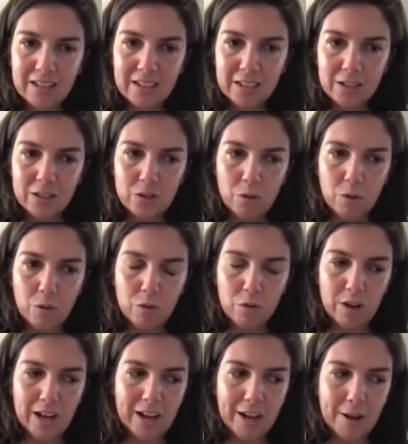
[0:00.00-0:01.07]

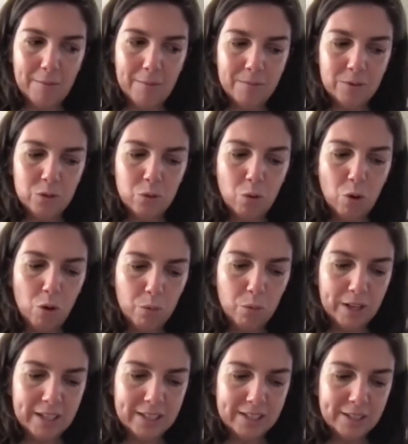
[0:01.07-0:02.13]
So to
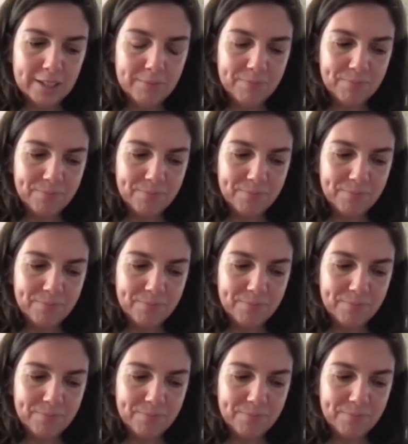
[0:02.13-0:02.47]
always,